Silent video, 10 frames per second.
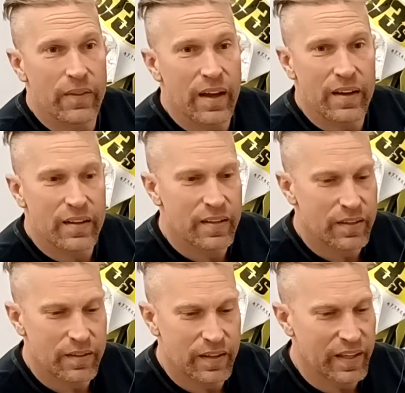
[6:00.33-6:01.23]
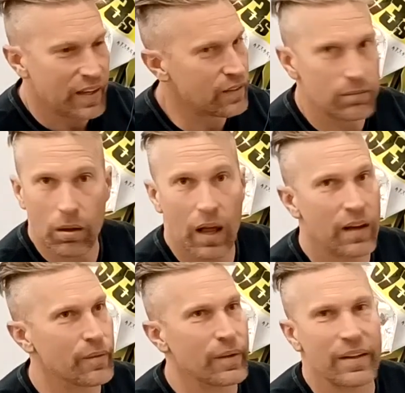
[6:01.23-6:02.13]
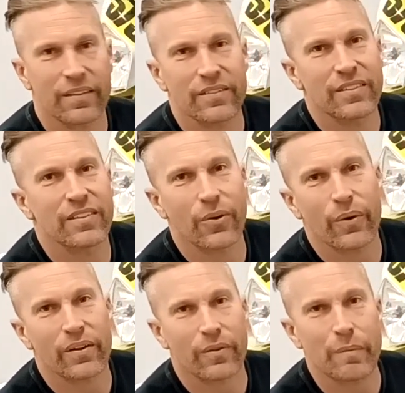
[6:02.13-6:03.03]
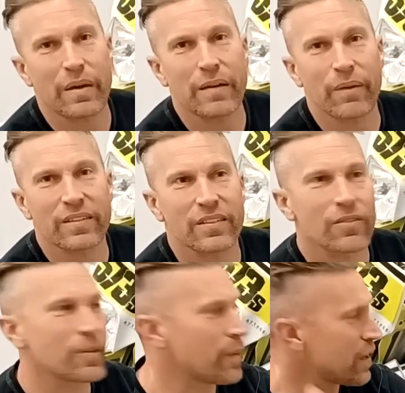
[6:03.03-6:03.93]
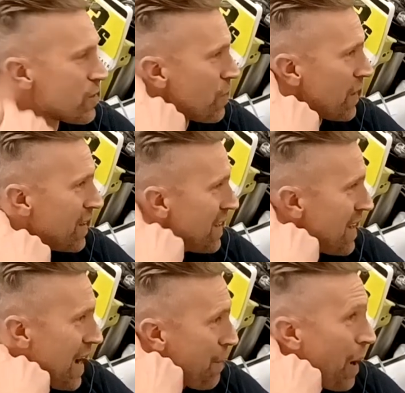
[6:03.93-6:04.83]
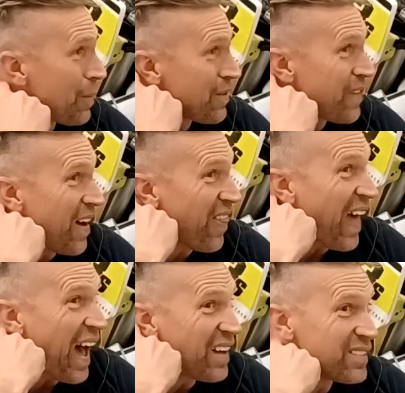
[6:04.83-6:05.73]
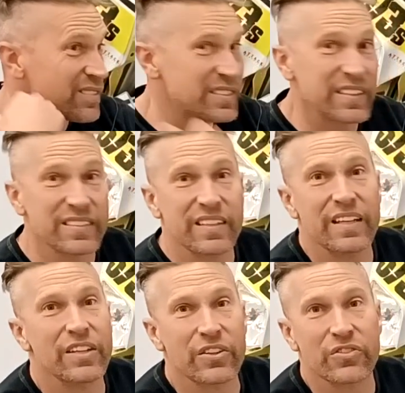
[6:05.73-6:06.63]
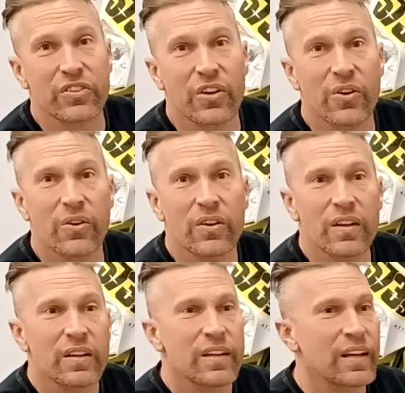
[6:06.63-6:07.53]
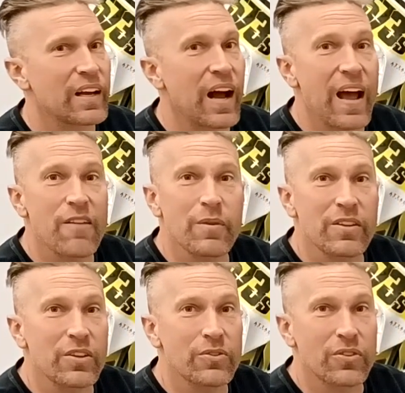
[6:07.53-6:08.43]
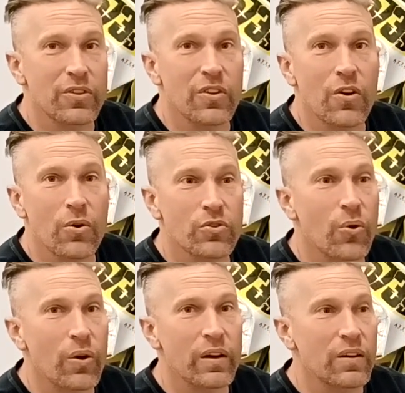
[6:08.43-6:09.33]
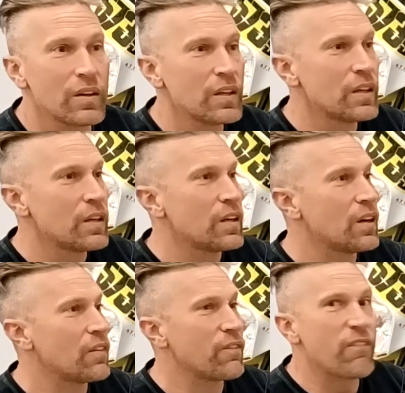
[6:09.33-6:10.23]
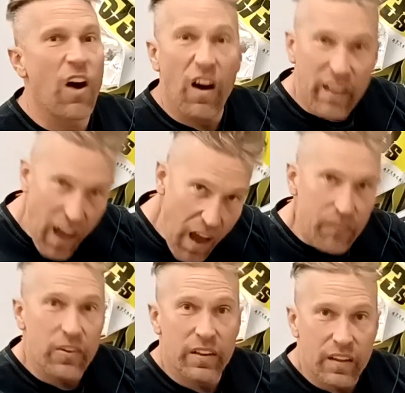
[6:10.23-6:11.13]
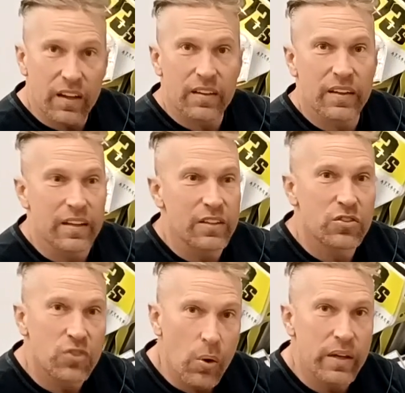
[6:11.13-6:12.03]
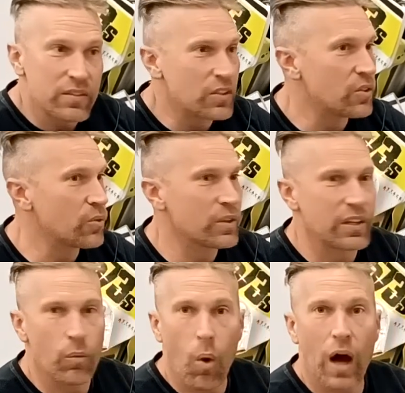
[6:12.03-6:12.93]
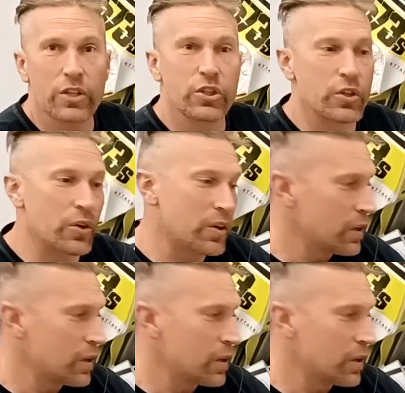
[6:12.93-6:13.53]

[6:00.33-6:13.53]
that, again, I don't want to repeat myself a bunch, but I probably found that 16 years ago, and I have been using no toil on everything. It is so easy. You can wash your